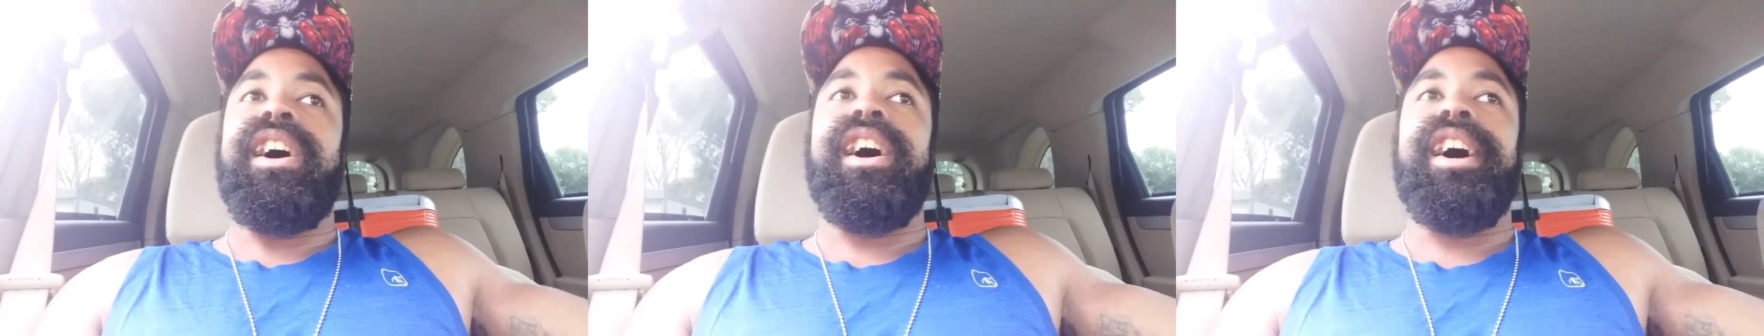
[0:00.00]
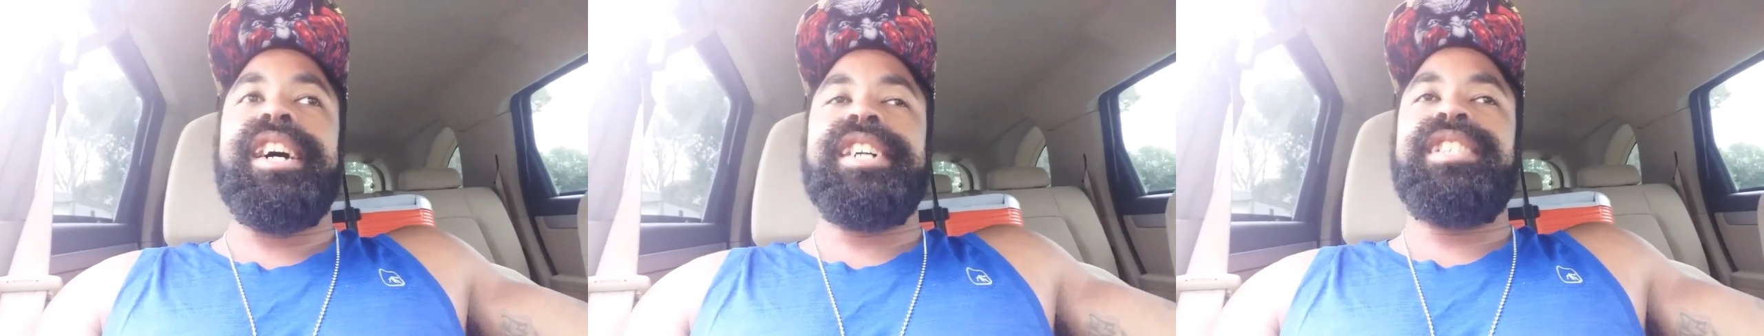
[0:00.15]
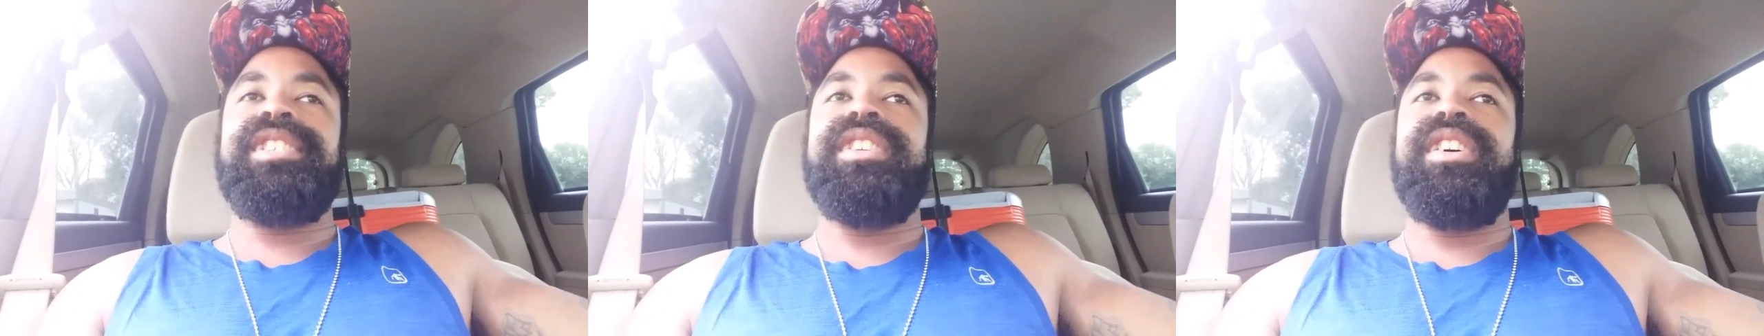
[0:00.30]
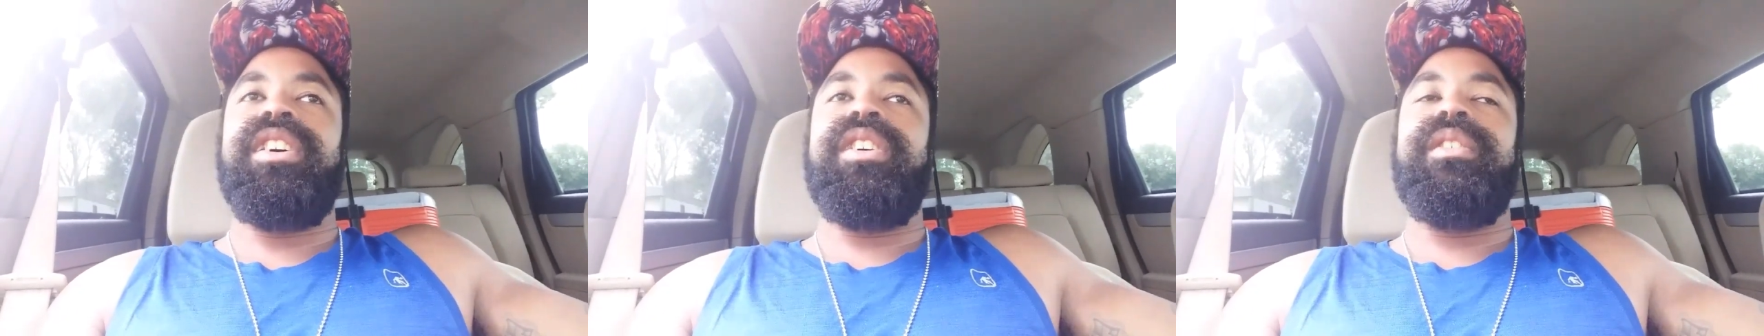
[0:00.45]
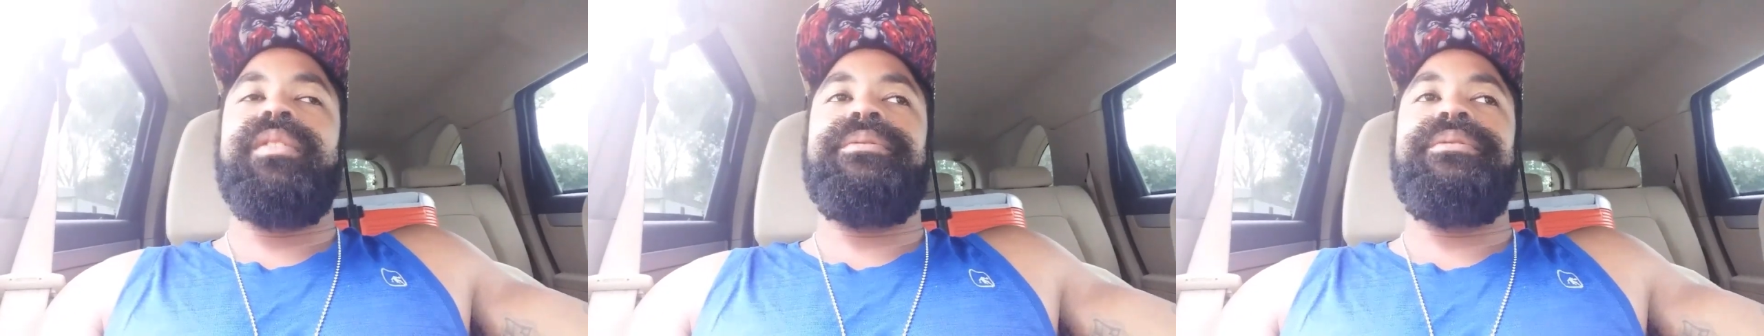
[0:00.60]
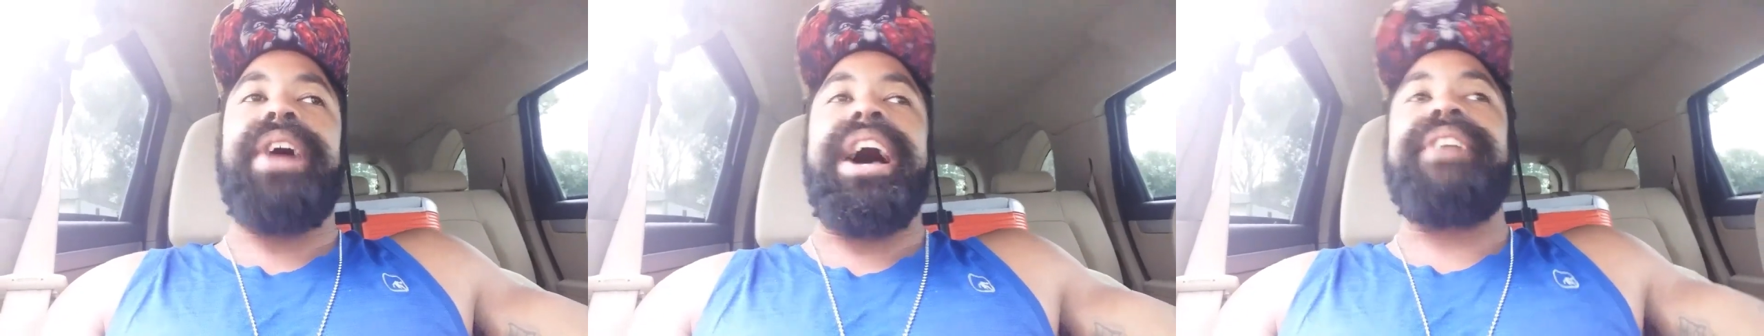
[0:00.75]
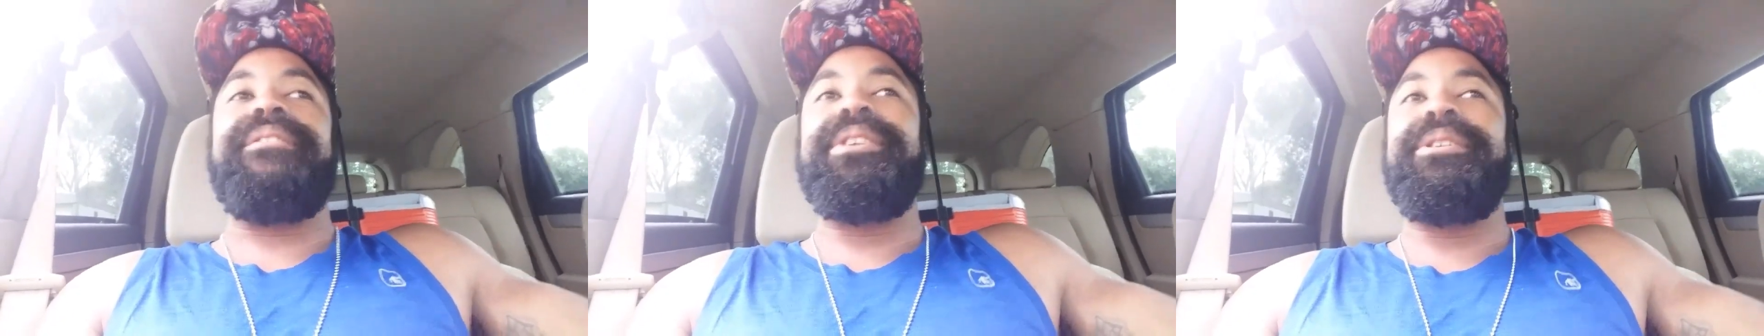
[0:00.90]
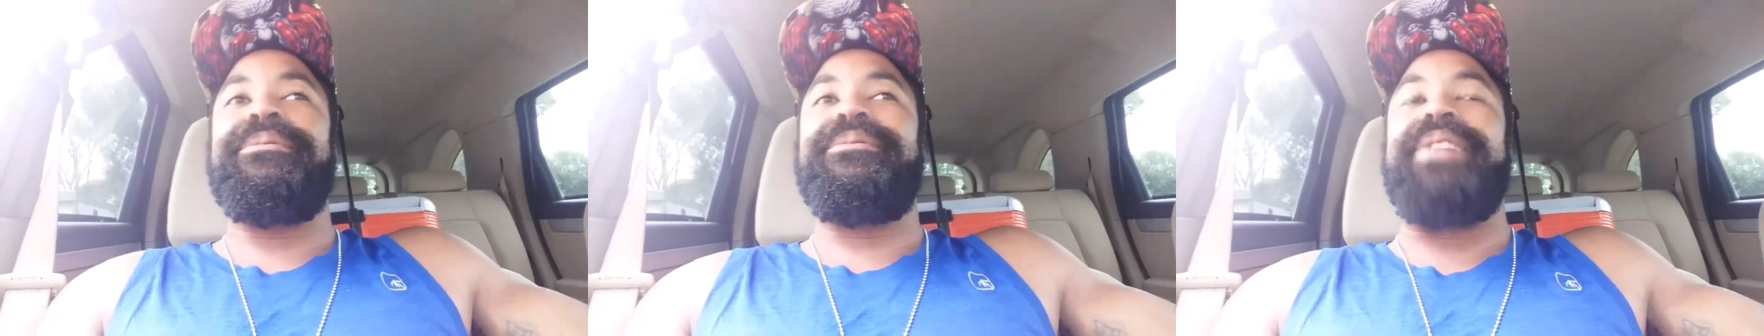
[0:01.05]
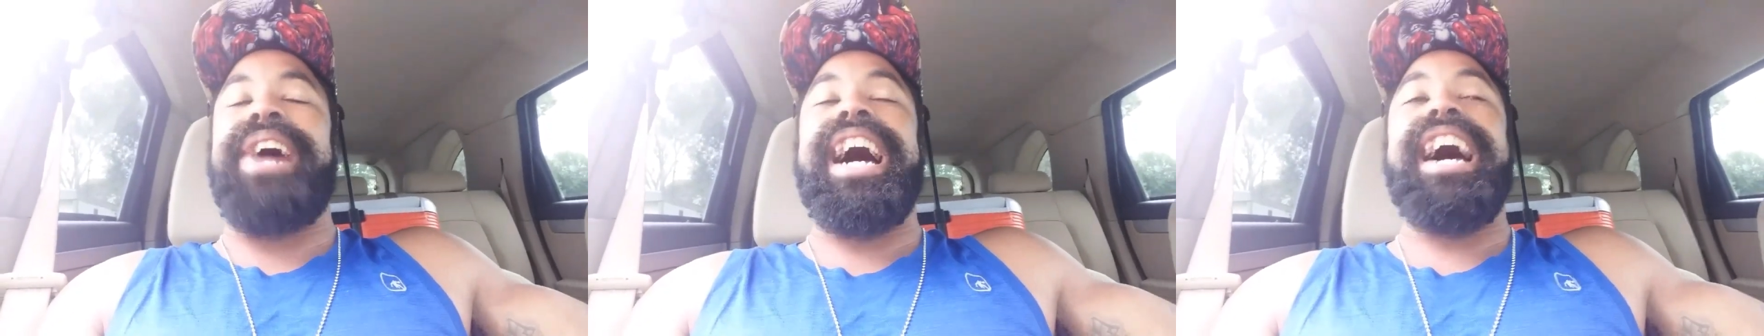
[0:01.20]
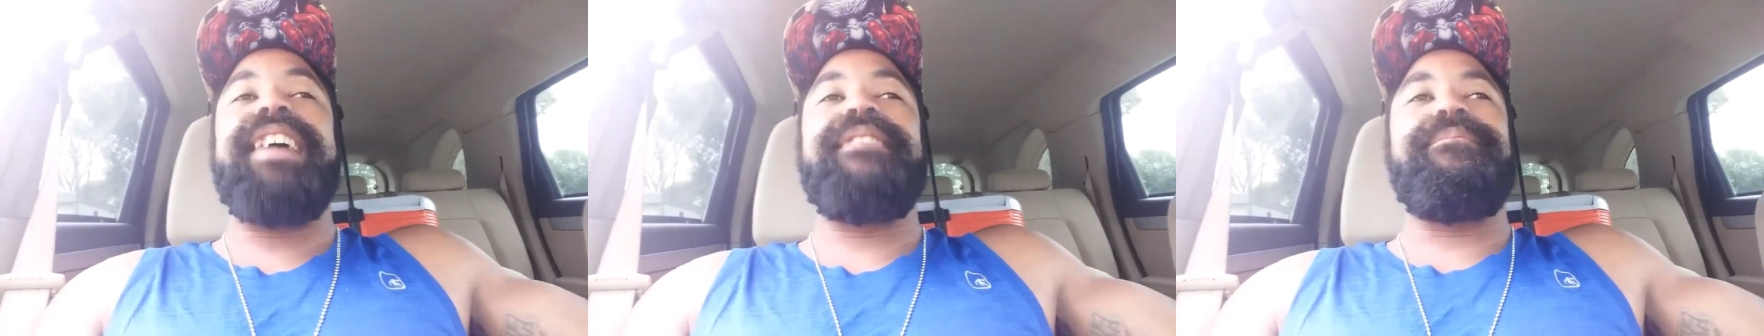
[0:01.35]
Also,
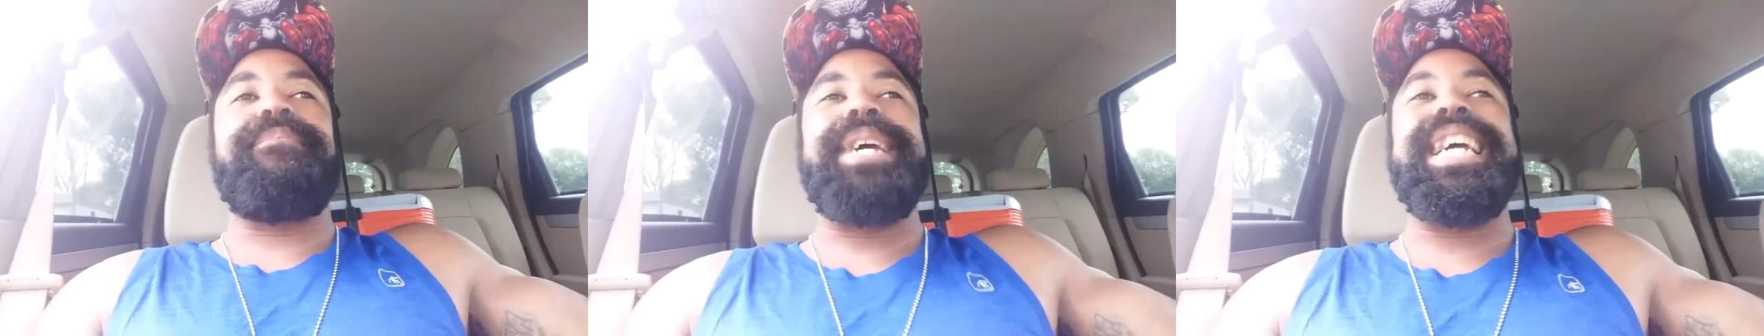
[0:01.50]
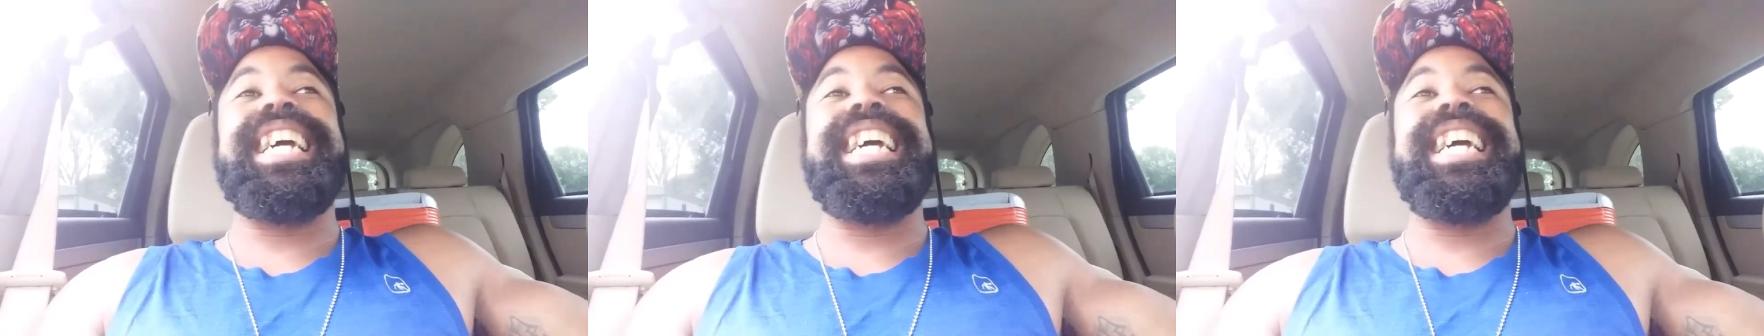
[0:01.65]
515,